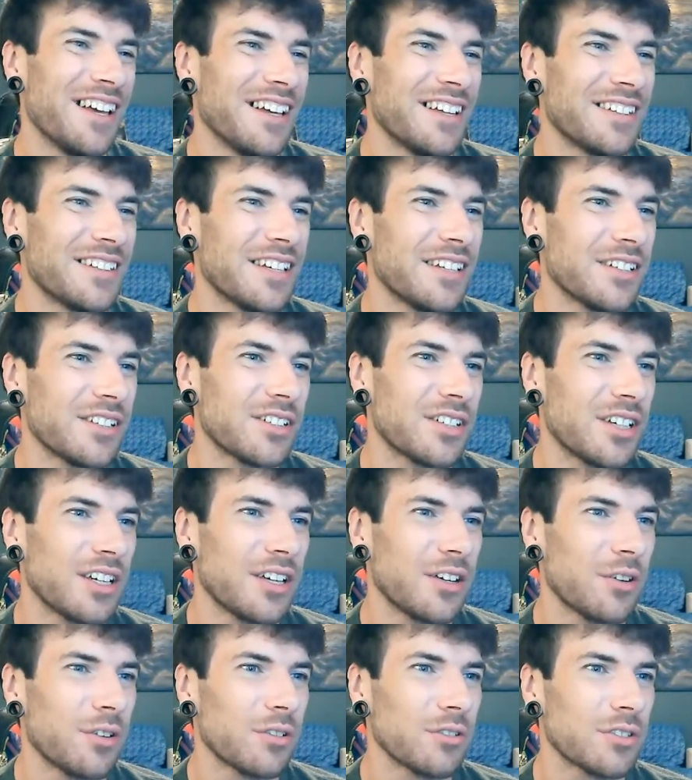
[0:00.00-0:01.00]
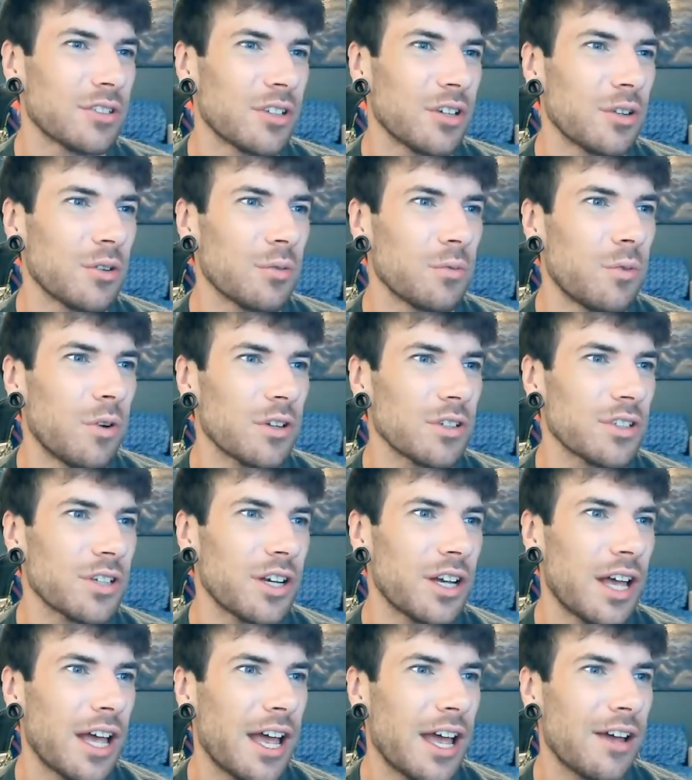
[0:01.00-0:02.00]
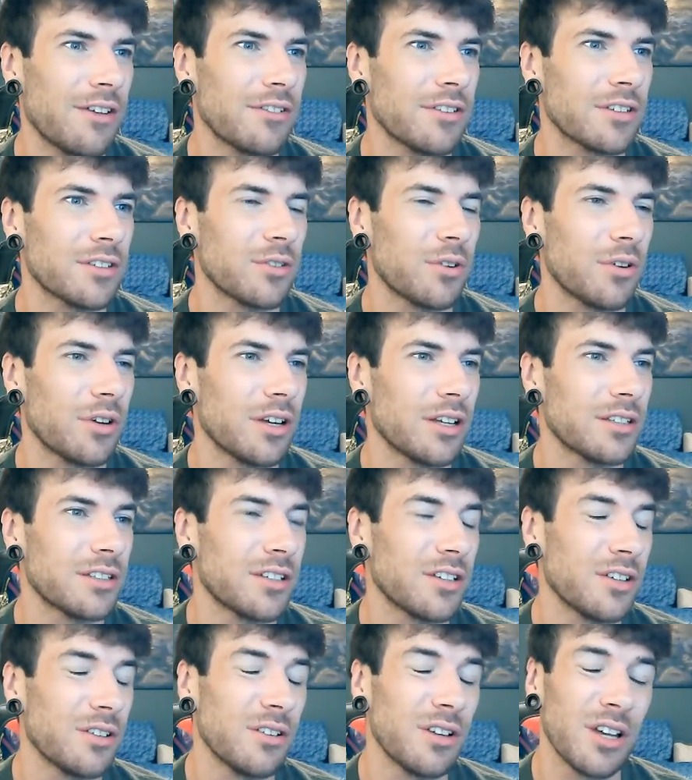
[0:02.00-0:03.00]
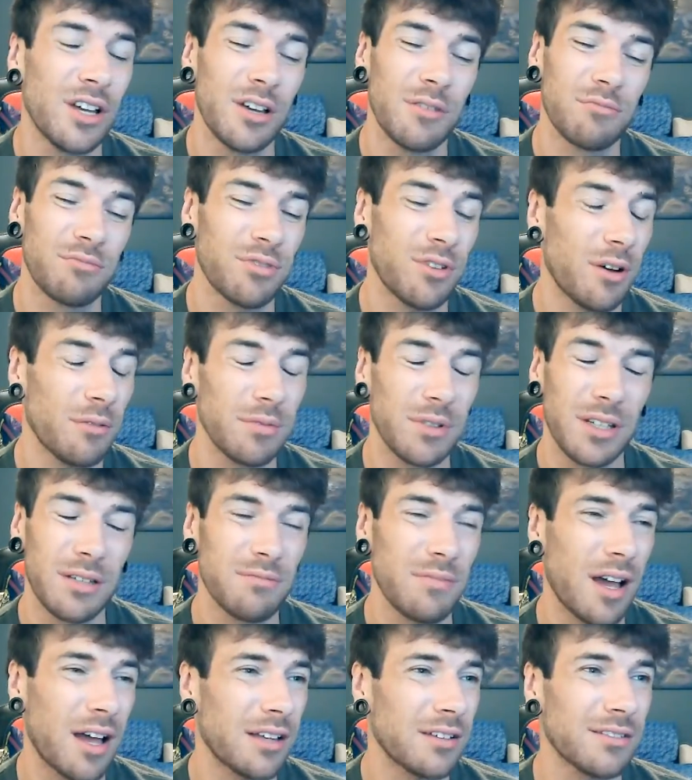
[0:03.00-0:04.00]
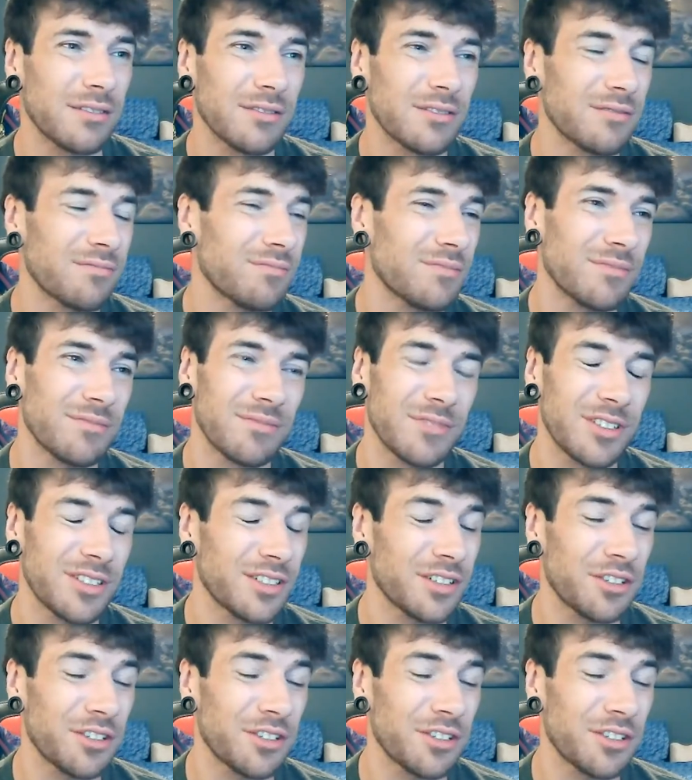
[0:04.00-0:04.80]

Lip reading: Didn't she also wash her hair in the toilet too? Probably, man. She's a